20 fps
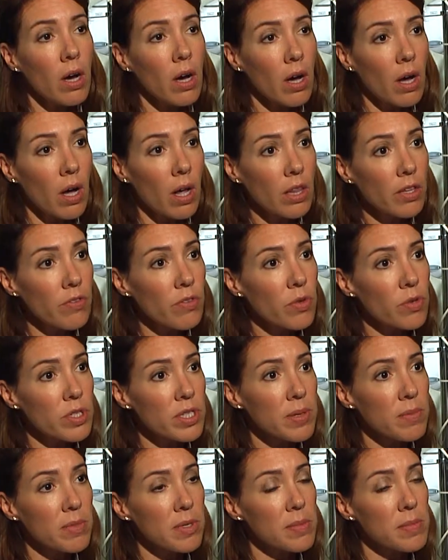All of those
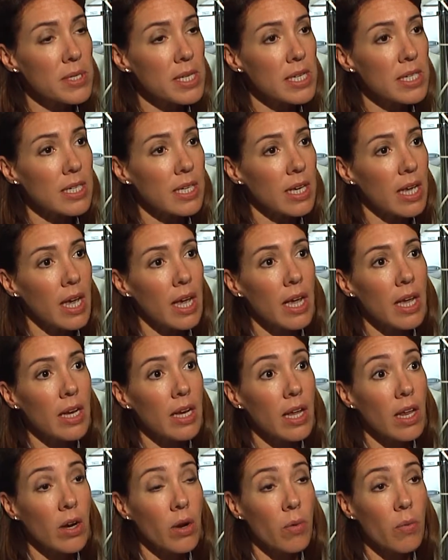symptoms indicate
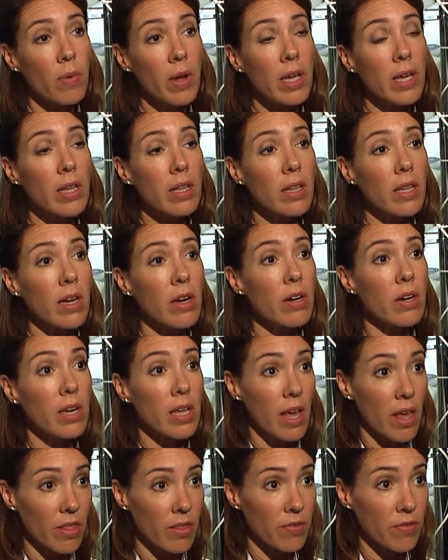an irregularity
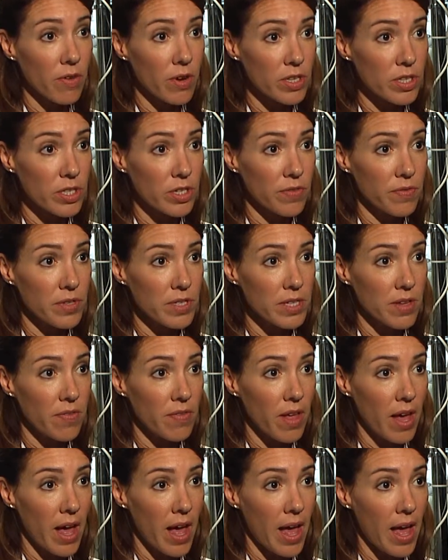on the front surface of
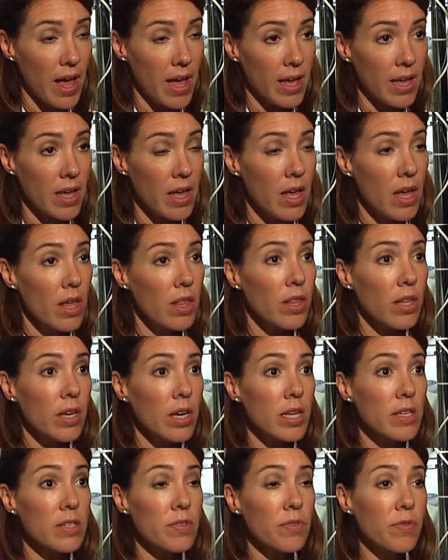the eye that
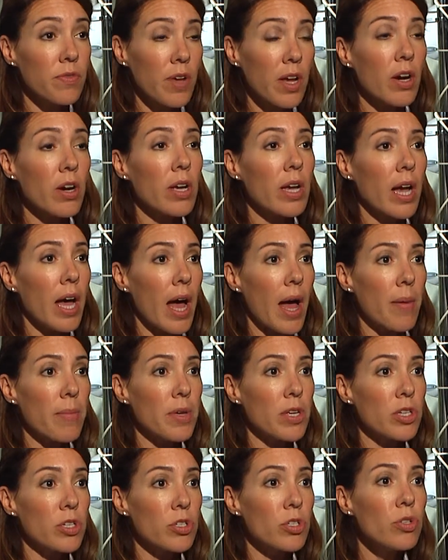is very
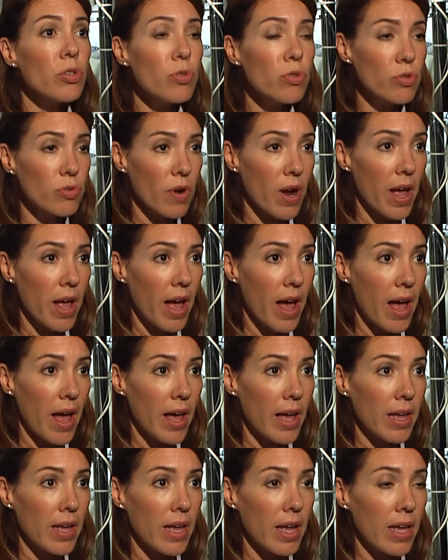common to dry
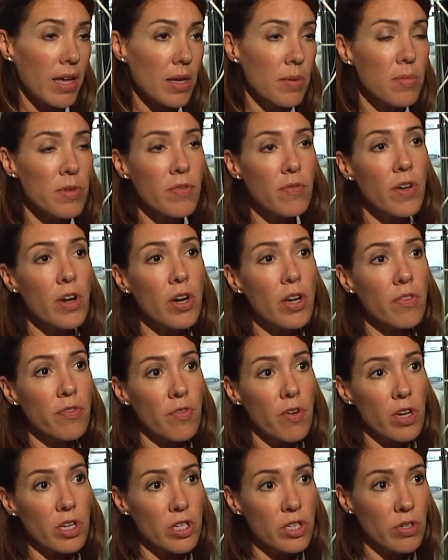eye and can be very
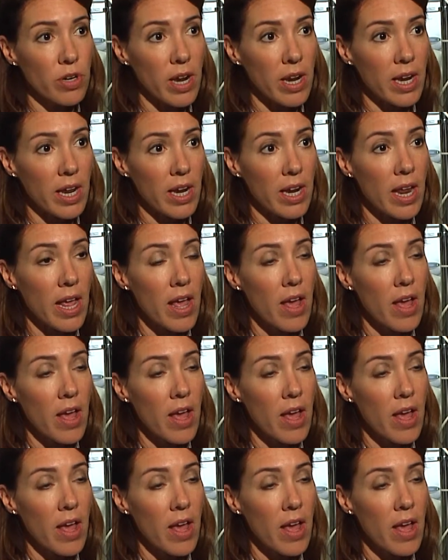frustrating